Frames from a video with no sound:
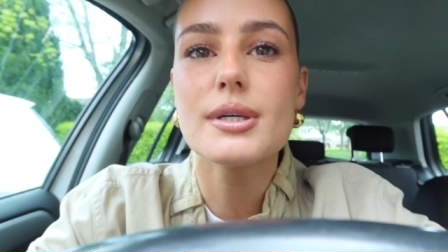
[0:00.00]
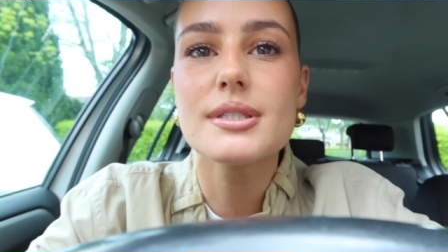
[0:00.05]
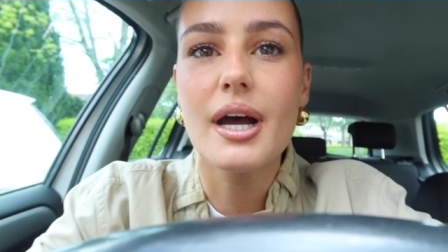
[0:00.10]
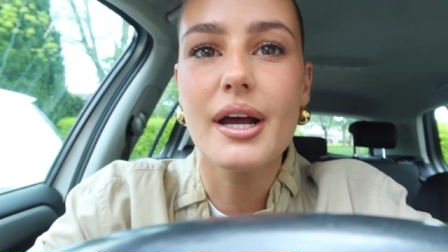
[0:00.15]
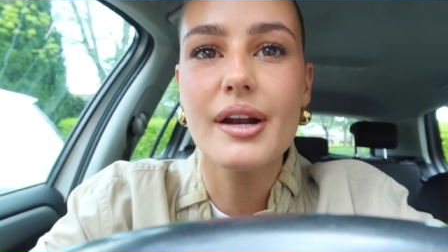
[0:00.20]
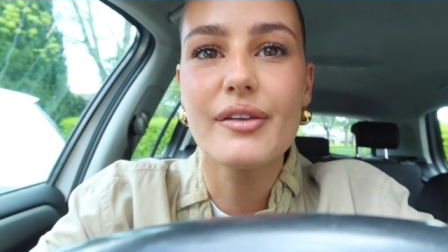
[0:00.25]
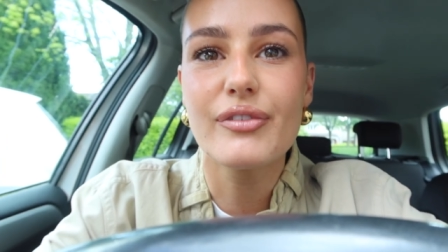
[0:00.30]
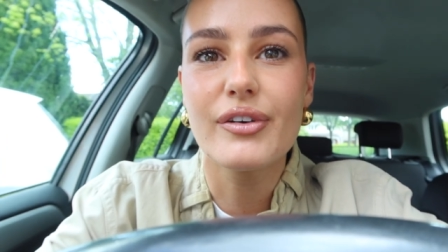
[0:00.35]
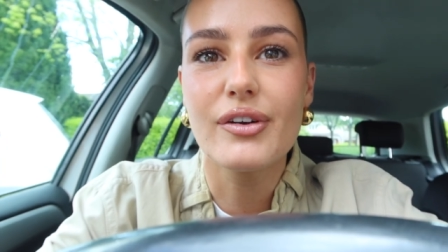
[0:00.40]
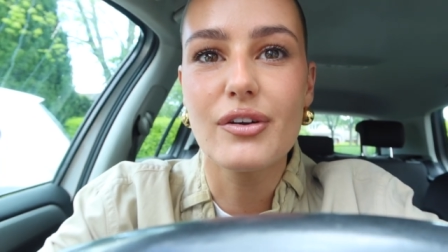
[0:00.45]

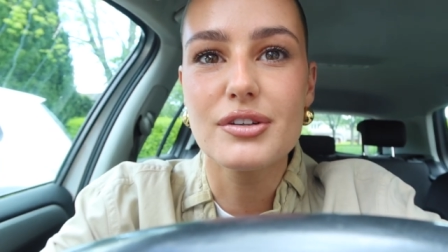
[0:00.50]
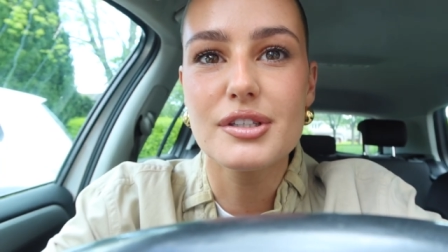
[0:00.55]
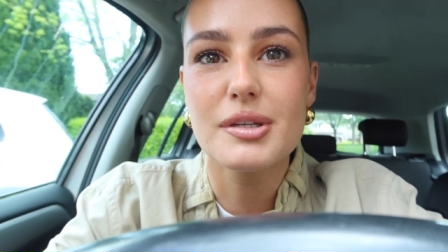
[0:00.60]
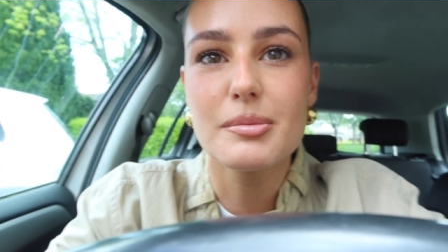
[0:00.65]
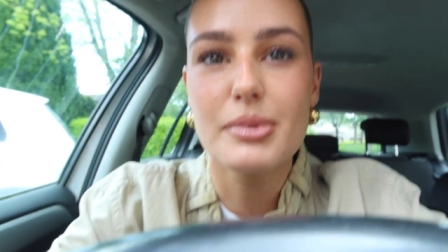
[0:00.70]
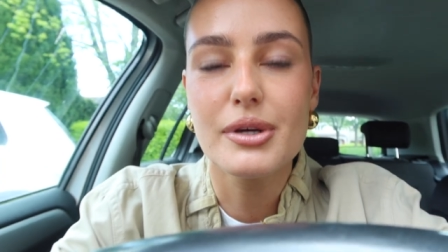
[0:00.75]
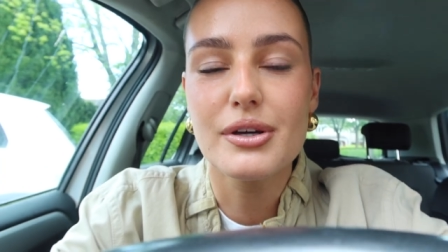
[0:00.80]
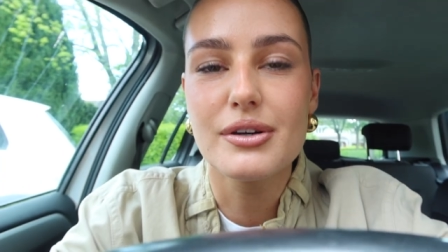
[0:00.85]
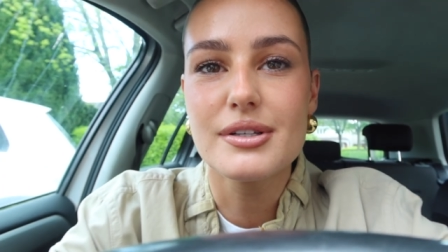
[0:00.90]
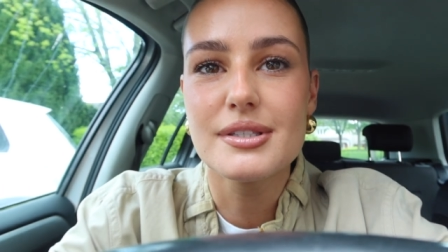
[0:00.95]
excited for
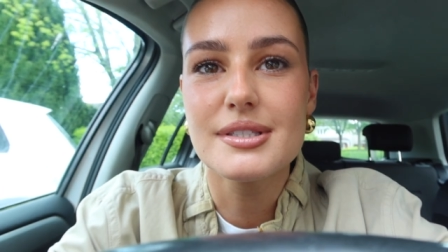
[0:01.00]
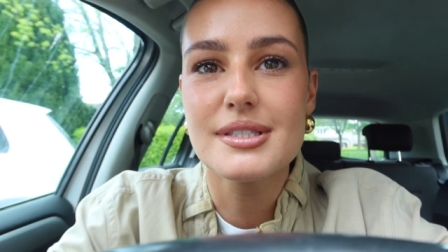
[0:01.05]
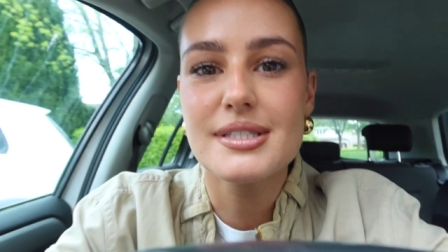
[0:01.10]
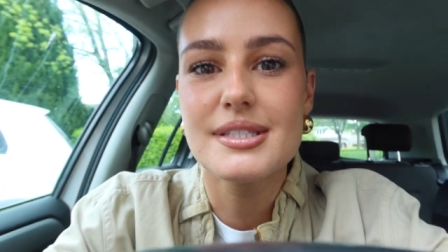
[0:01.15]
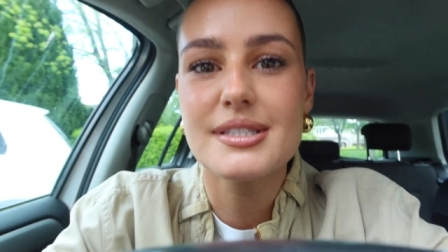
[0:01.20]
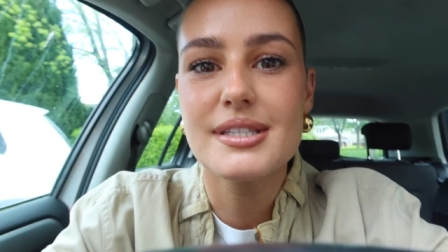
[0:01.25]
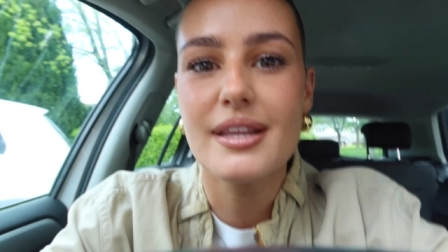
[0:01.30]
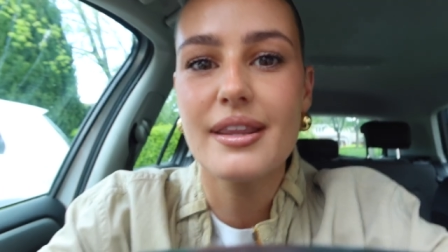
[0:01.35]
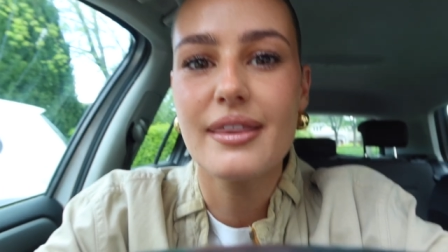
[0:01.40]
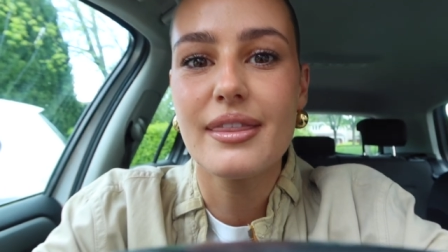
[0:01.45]
London
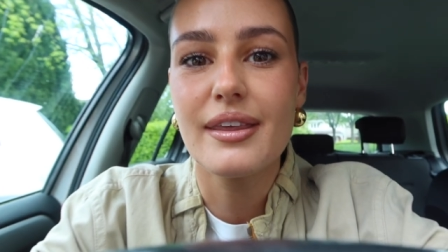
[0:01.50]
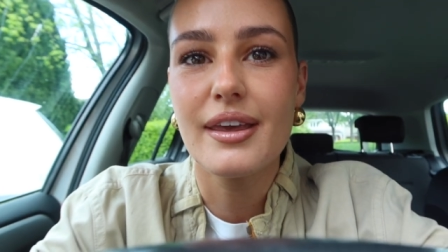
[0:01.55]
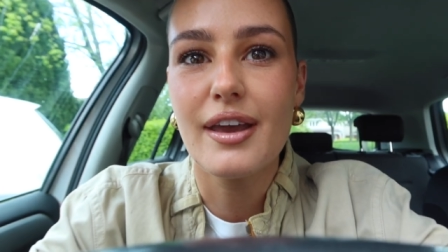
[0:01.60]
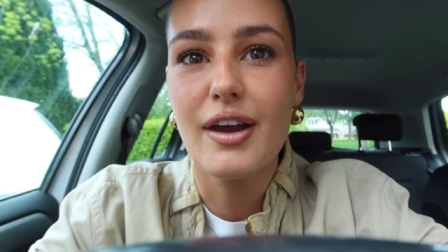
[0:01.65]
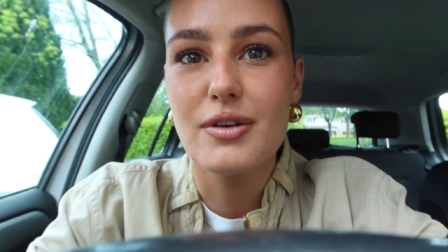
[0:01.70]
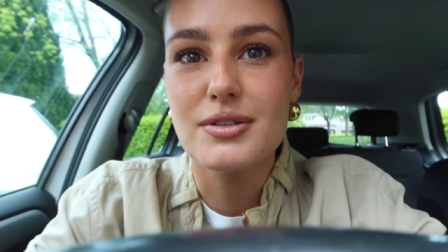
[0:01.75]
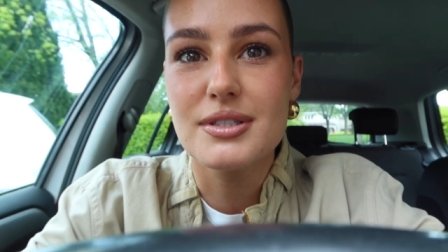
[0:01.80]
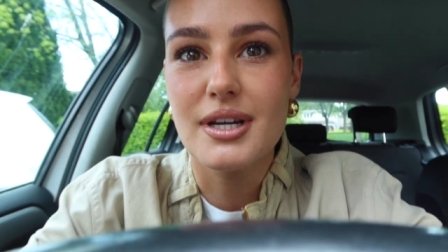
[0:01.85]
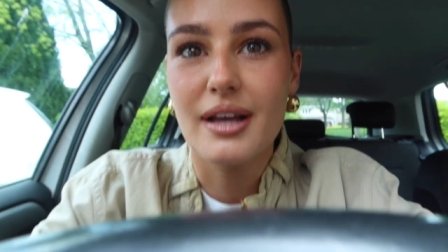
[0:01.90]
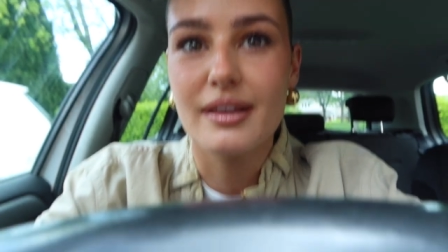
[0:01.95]
because the
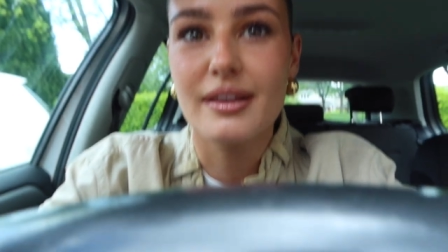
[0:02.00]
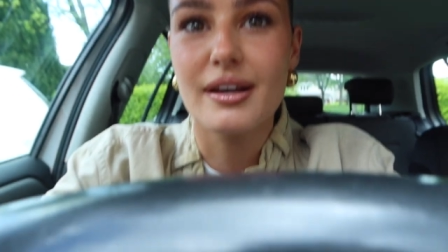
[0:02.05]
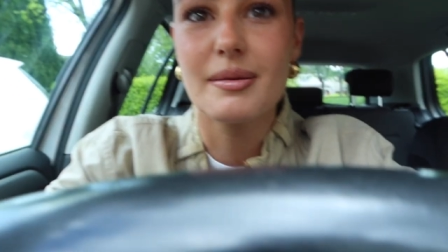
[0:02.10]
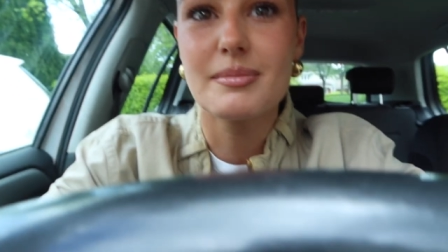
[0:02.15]
hotel that